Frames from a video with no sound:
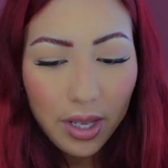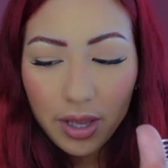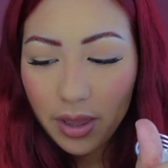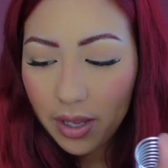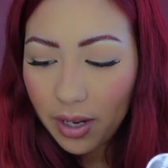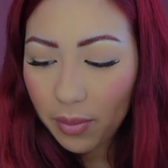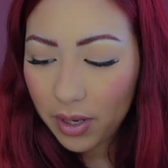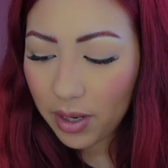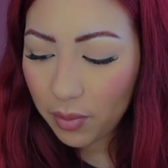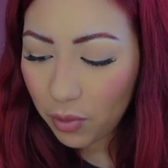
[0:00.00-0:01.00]
and then I'm
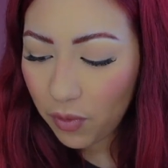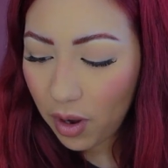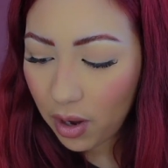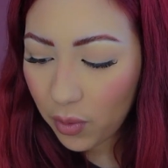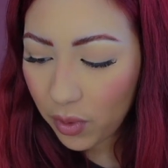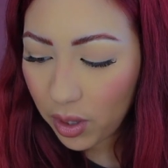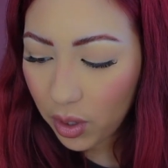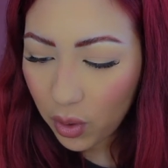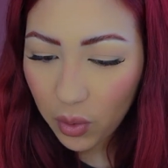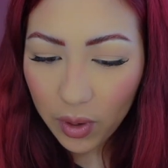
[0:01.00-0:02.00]
gonna move on really
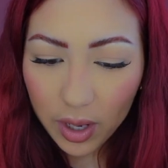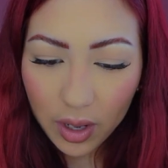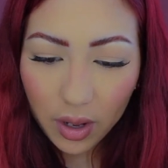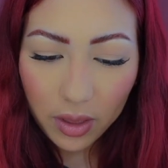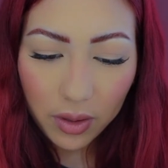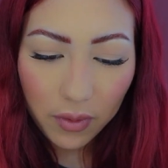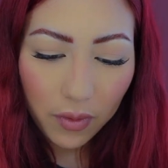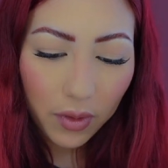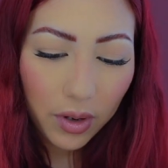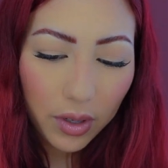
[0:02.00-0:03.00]
quick. On the
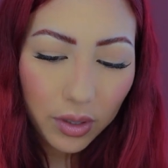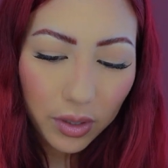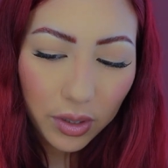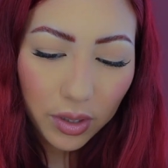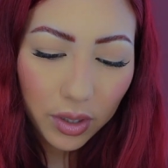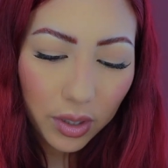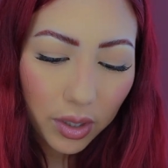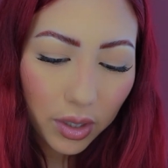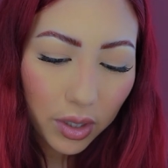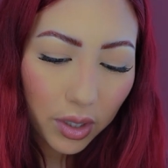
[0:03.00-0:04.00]
first,
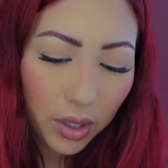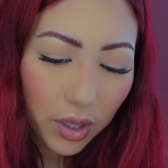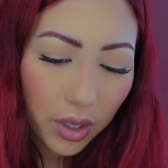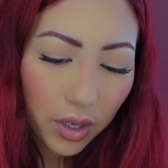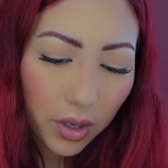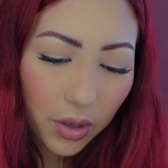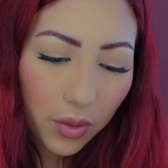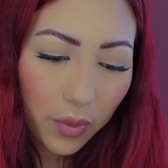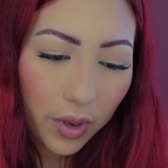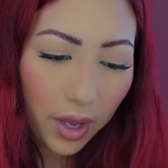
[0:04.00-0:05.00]

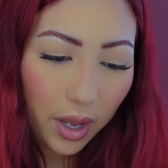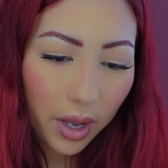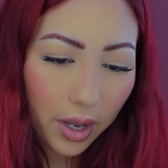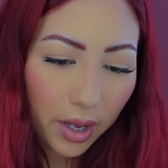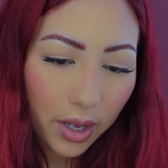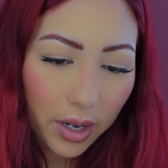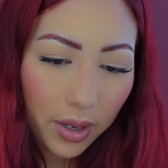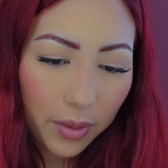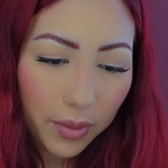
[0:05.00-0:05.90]
we had